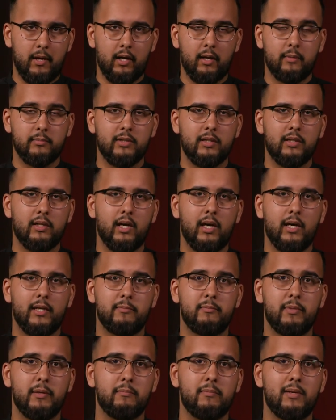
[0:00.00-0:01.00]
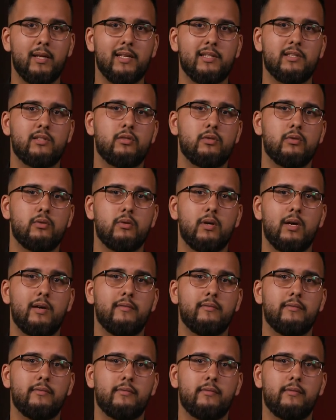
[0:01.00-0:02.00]
alhamdulillah i had been blessed to
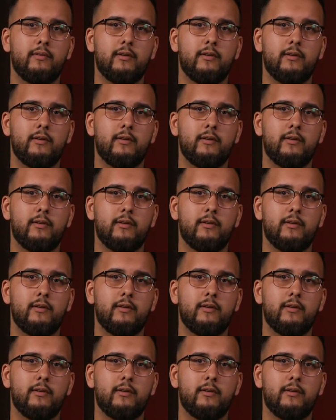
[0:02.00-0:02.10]
have